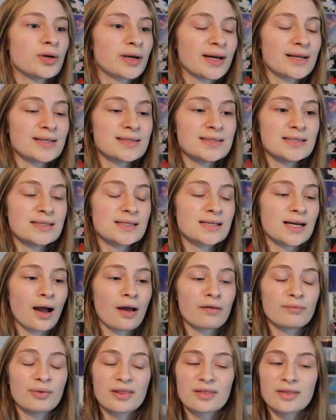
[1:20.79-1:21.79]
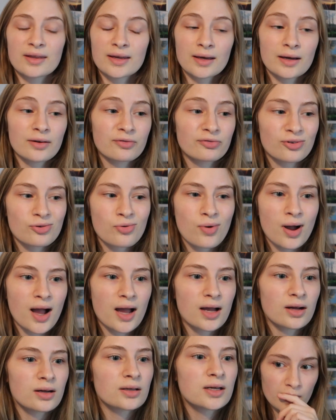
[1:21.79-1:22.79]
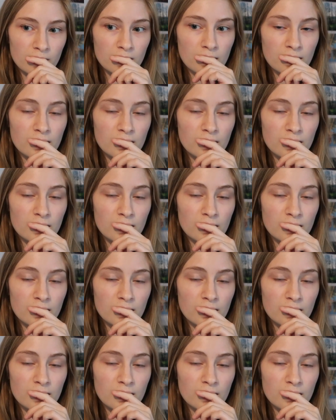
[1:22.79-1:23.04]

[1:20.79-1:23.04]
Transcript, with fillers: an idea I've been thinking of for a while